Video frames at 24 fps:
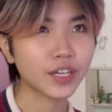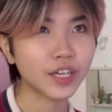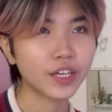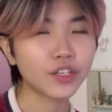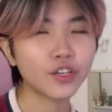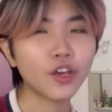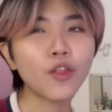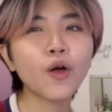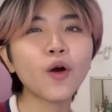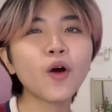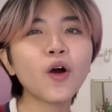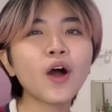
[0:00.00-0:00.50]

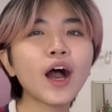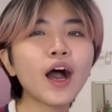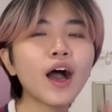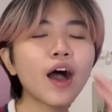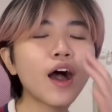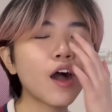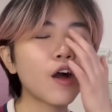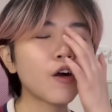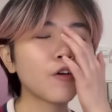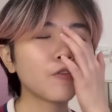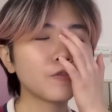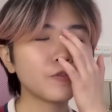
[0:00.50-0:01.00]
you know
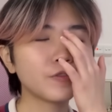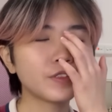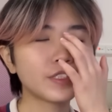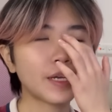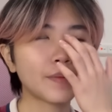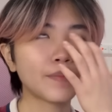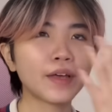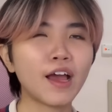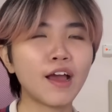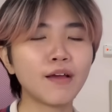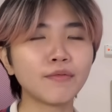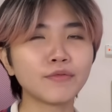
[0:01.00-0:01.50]
how
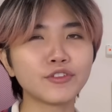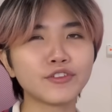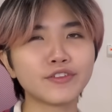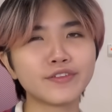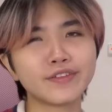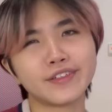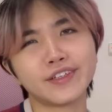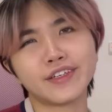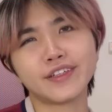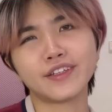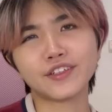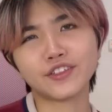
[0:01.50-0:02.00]
sometimes you
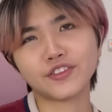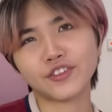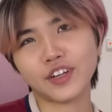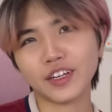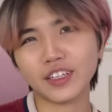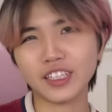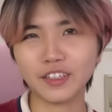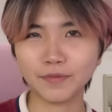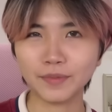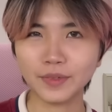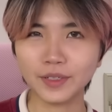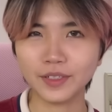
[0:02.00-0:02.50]
see an
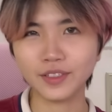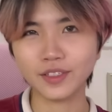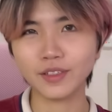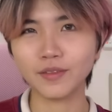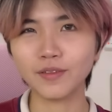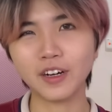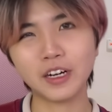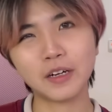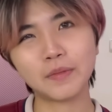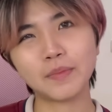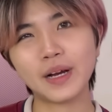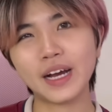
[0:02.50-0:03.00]
attractive person
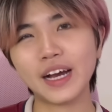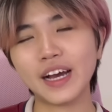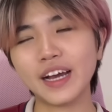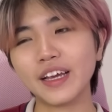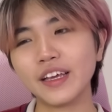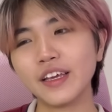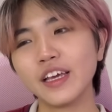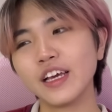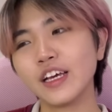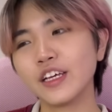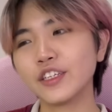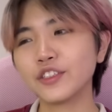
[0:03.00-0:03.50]
walk by,
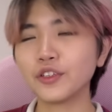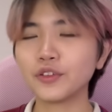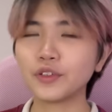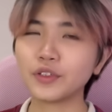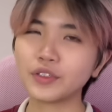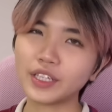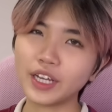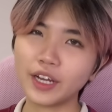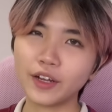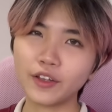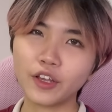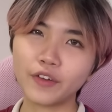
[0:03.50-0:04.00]
so you
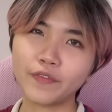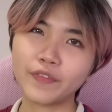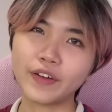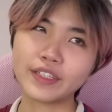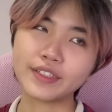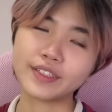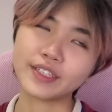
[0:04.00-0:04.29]
tell your friends